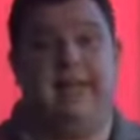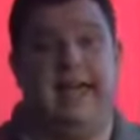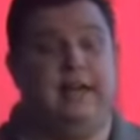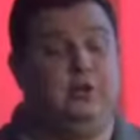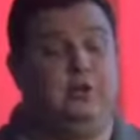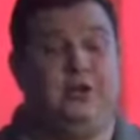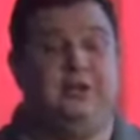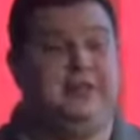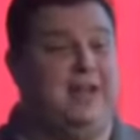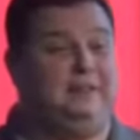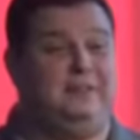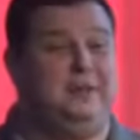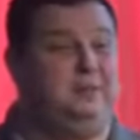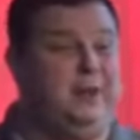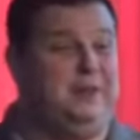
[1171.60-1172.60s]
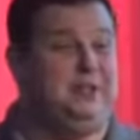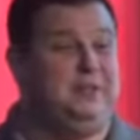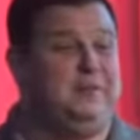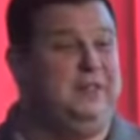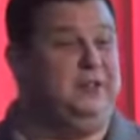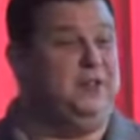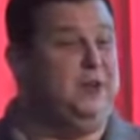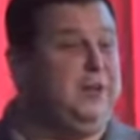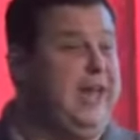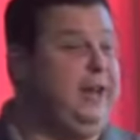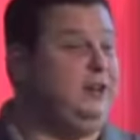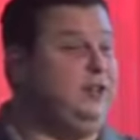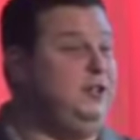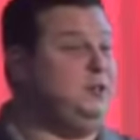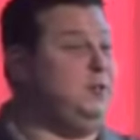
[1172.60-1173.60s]
that, you could definitely reach them in the
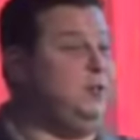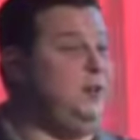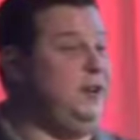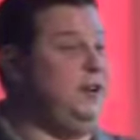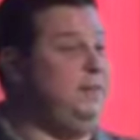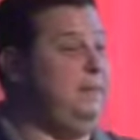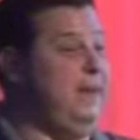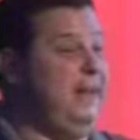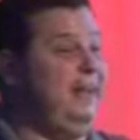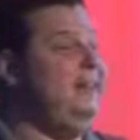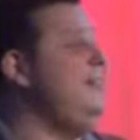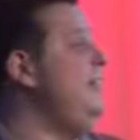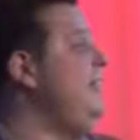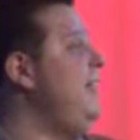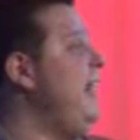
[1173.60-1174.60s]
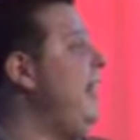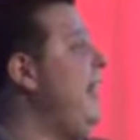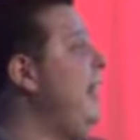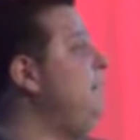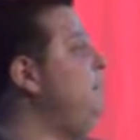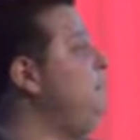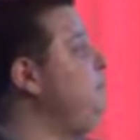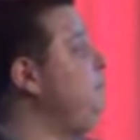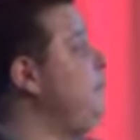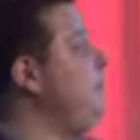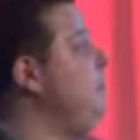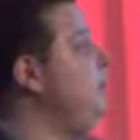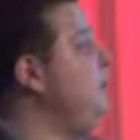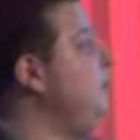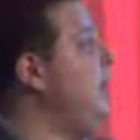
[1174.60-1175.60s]
locations where they're going to be. I
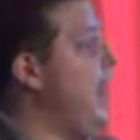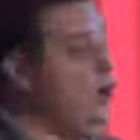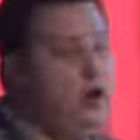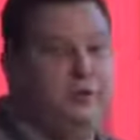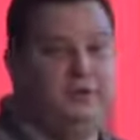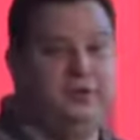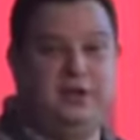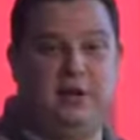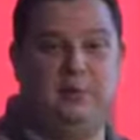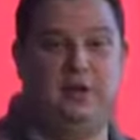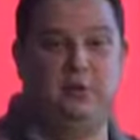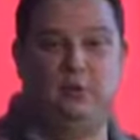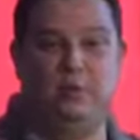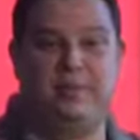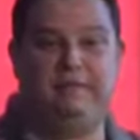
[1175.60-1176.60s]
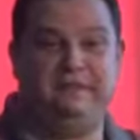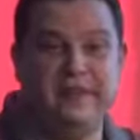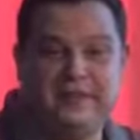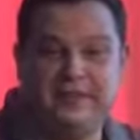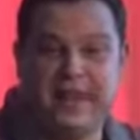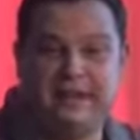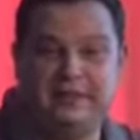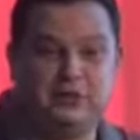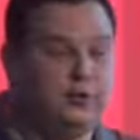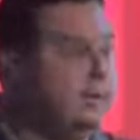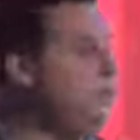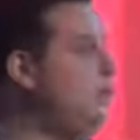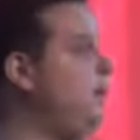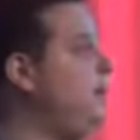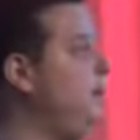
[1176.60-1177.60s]
don't know if there's anyone in the room that fits that
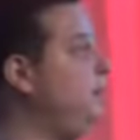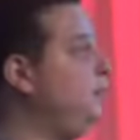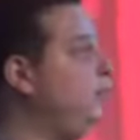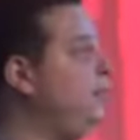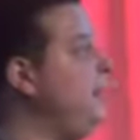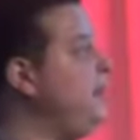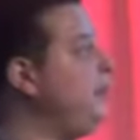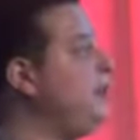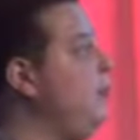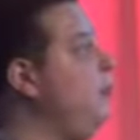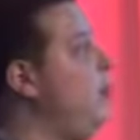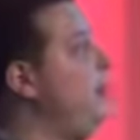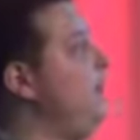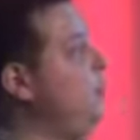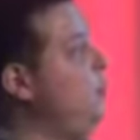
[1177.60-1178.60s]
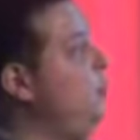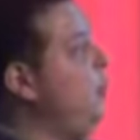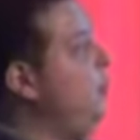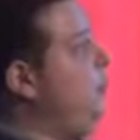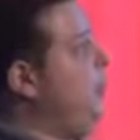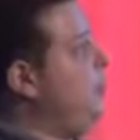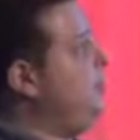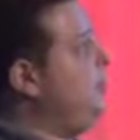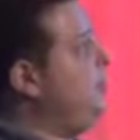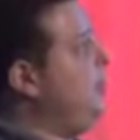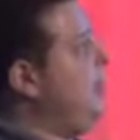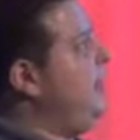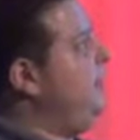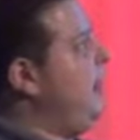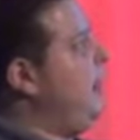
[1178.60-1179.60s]
description, but if there is someone that you want to reach, just
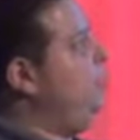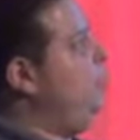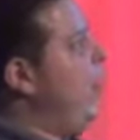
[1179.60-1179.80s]
think about